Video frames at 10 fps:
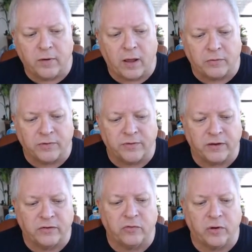I was
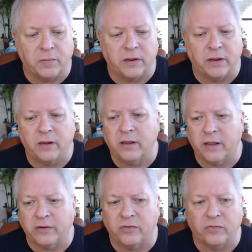extremely
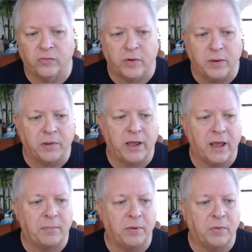
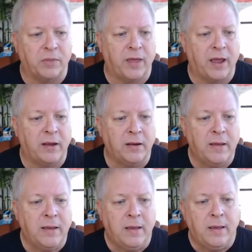happy with that.
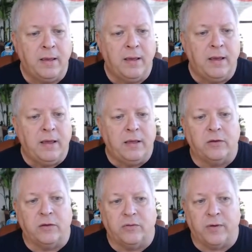You
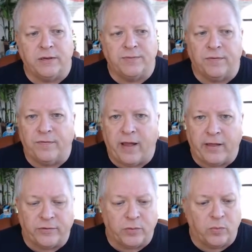can transfer
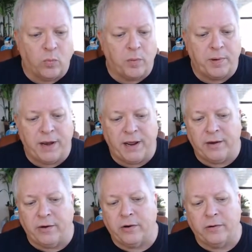files with
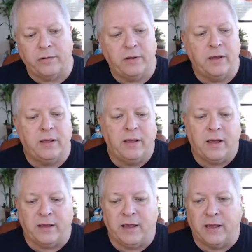Warpinator.
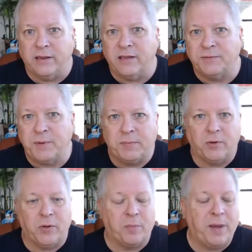Again, these people
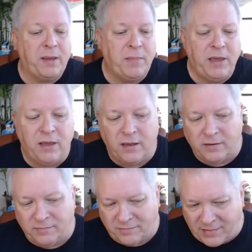don't pay me.
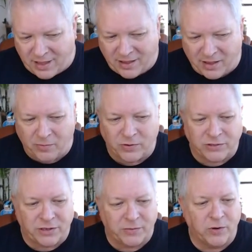I
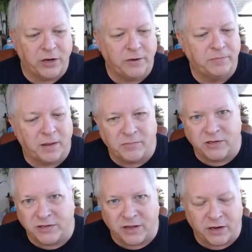wish they would. I'm
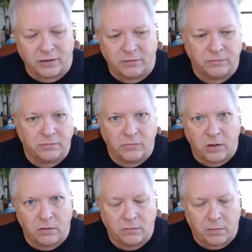just kidding.
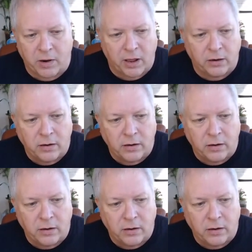No, I'm not.